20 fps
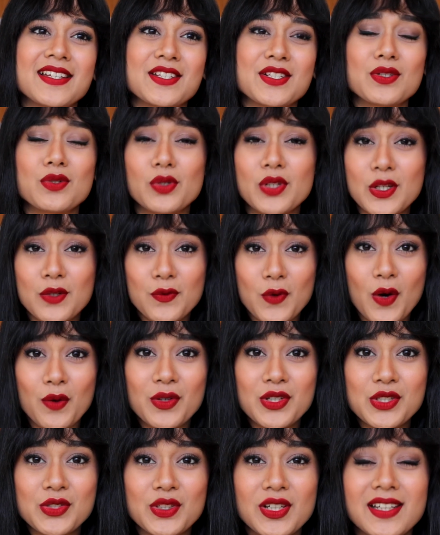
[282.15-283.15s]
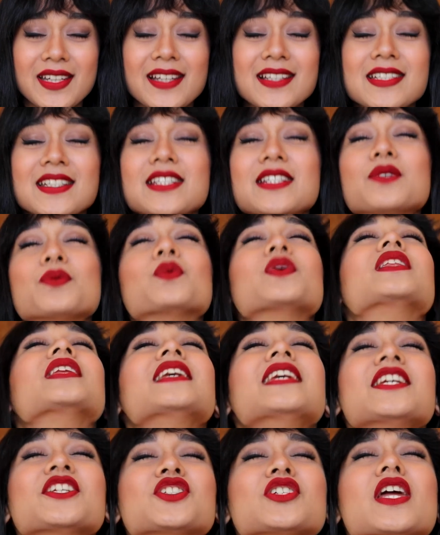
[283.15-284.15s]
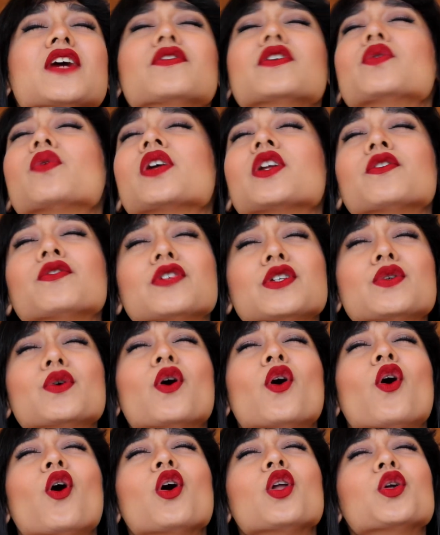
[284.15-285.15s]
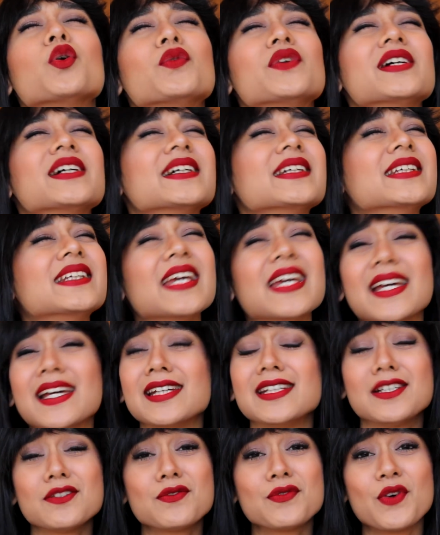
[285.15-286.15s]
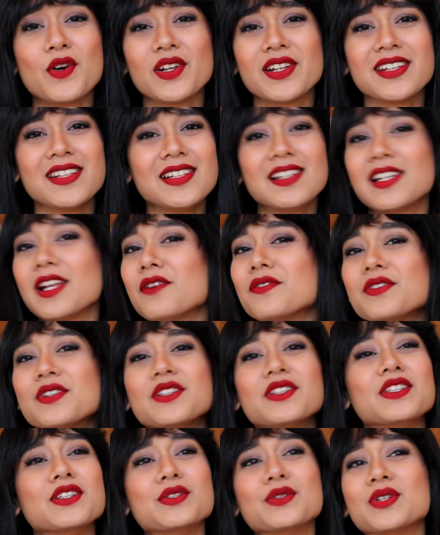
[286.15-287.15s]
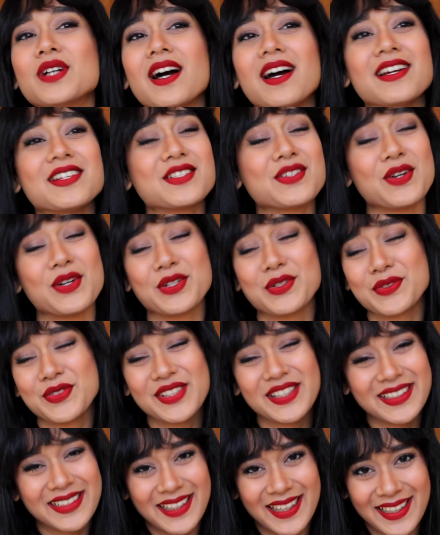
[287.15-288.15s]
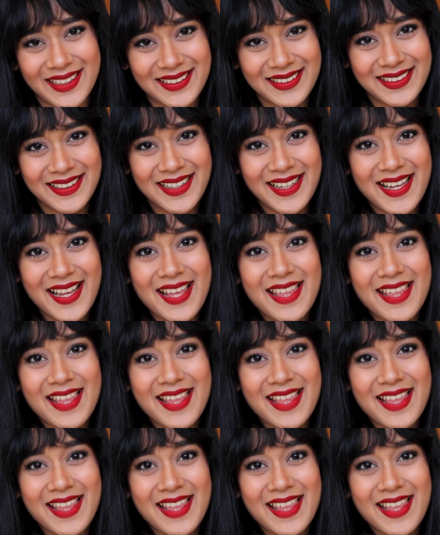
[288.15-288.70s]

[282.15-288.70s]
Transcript: So looking forward to connecting with each and every one of you all over again and falling in love with you guys all over again.